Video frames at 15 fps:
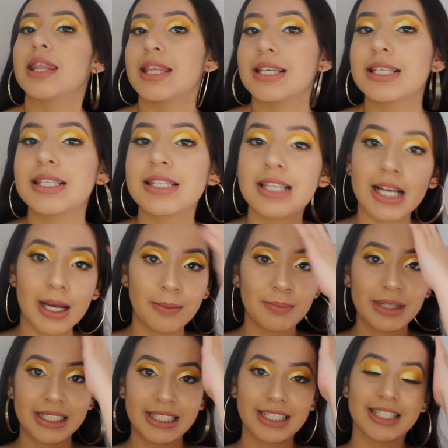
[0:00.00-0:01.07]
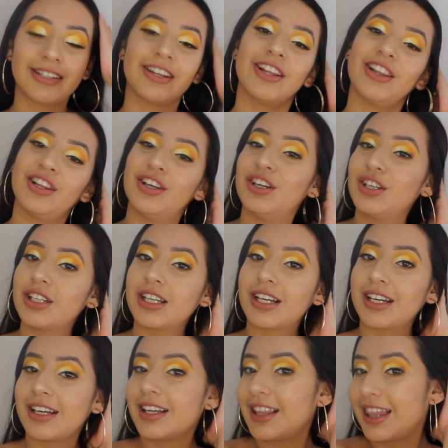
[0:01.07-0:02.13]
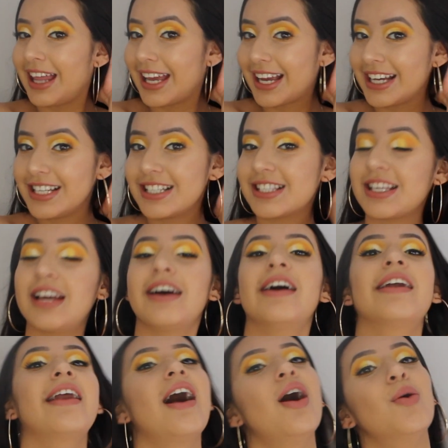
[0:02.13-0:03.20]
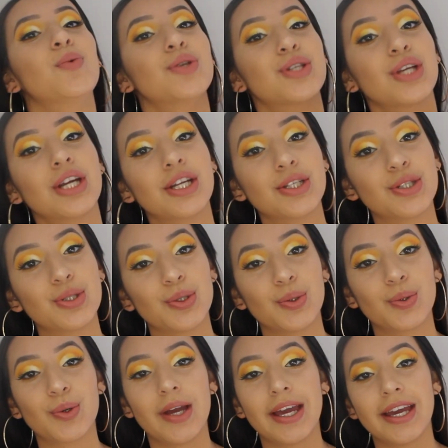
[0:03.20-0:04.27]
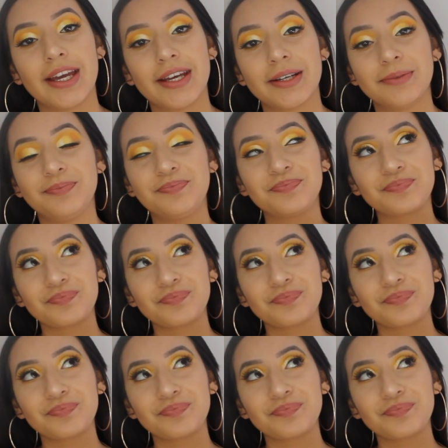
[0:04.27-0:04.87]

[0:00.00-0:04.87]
This is the completed look. Like I said, I was gonna do a